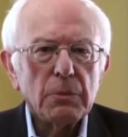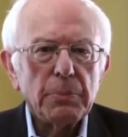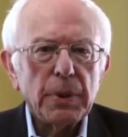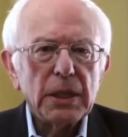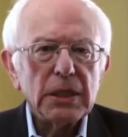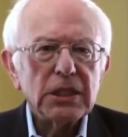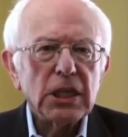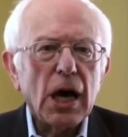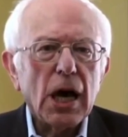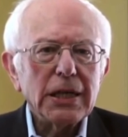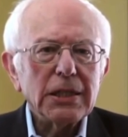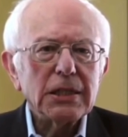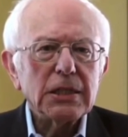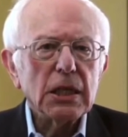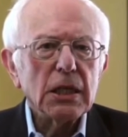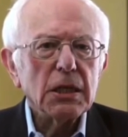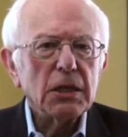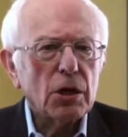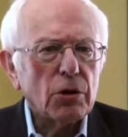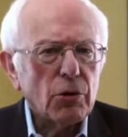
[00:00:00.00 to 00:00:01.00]
But as I
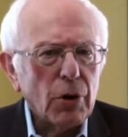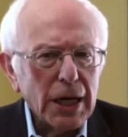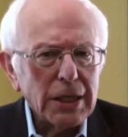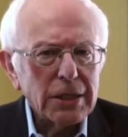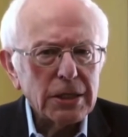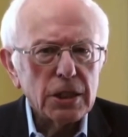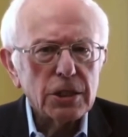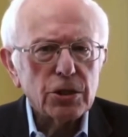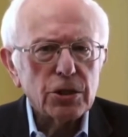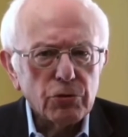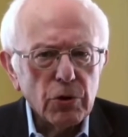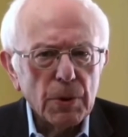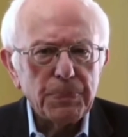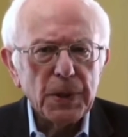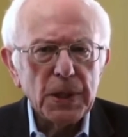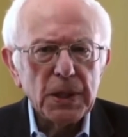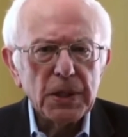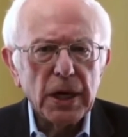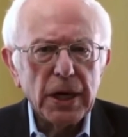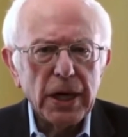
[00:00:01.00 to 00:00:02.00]
see the crisis
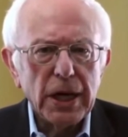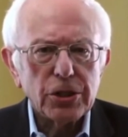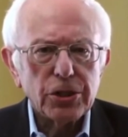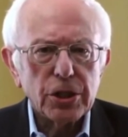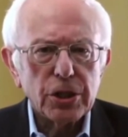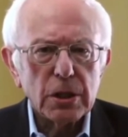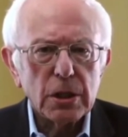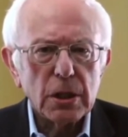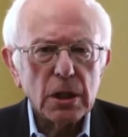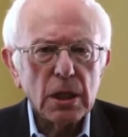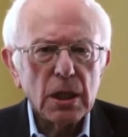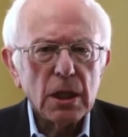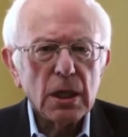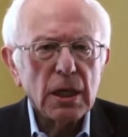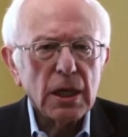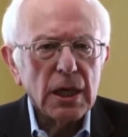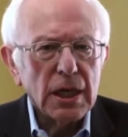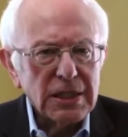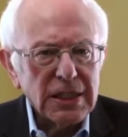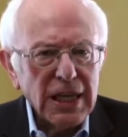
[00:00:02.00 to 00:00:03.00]
gripping the nation,
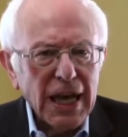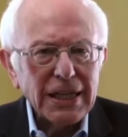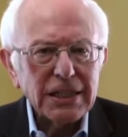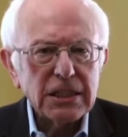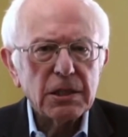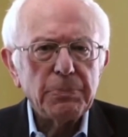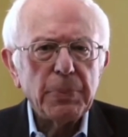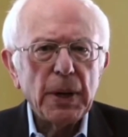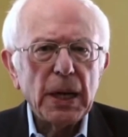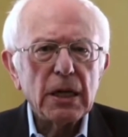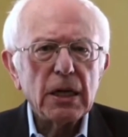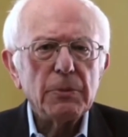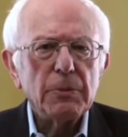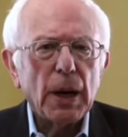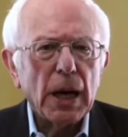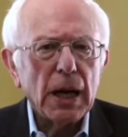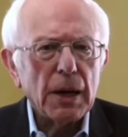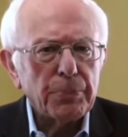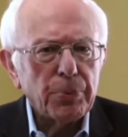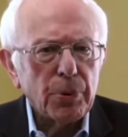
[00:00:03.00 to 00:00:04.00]
exacerbated
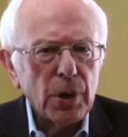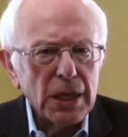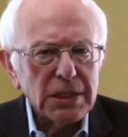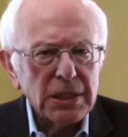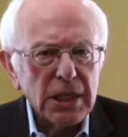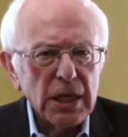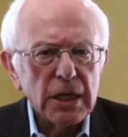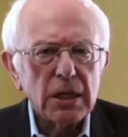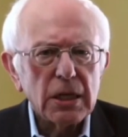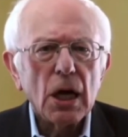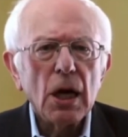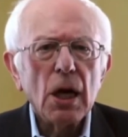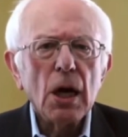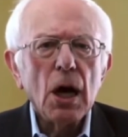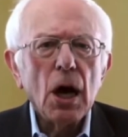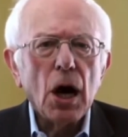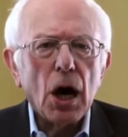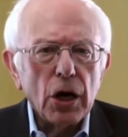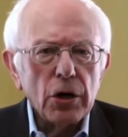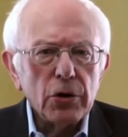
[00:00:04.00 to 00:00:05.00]
by a president
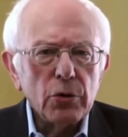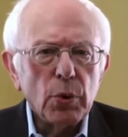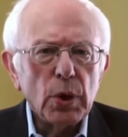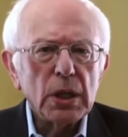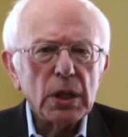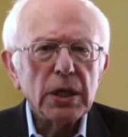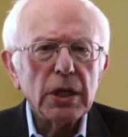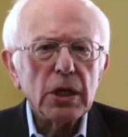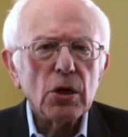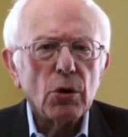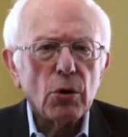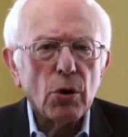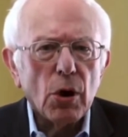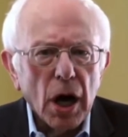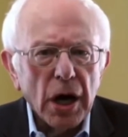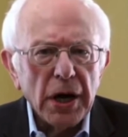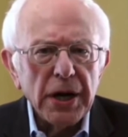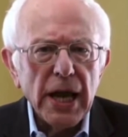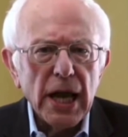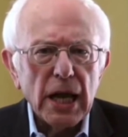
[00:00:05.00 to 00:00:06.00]
unwilling
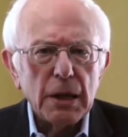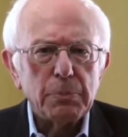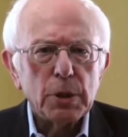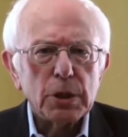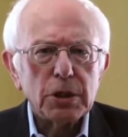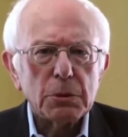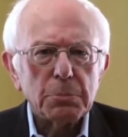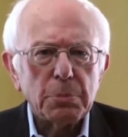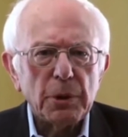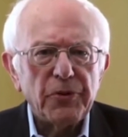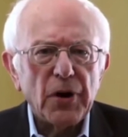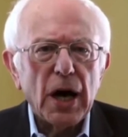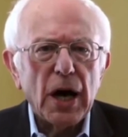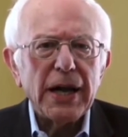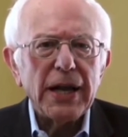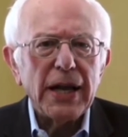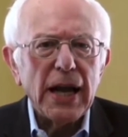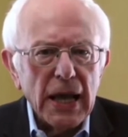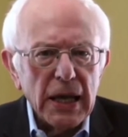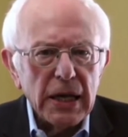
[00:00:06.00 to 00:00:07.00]
or unable to
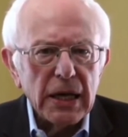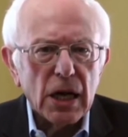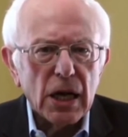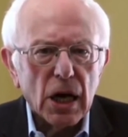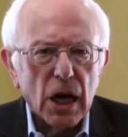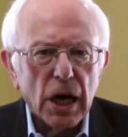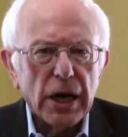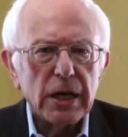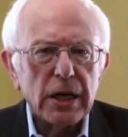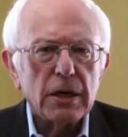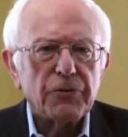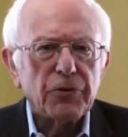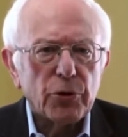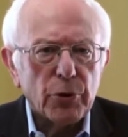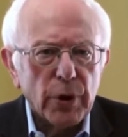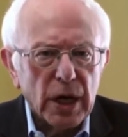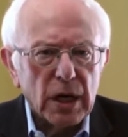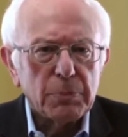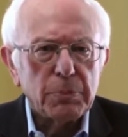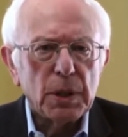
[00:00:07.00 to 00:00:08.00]
provide any kind of
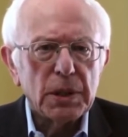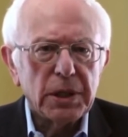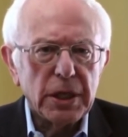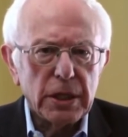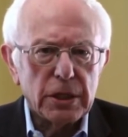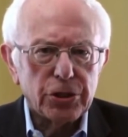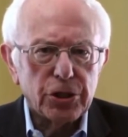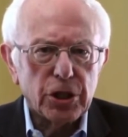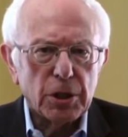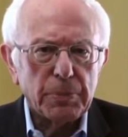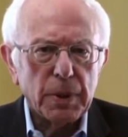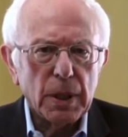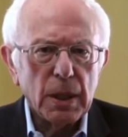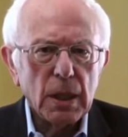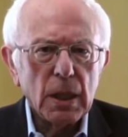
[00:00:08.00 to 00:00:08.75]
credible leadership,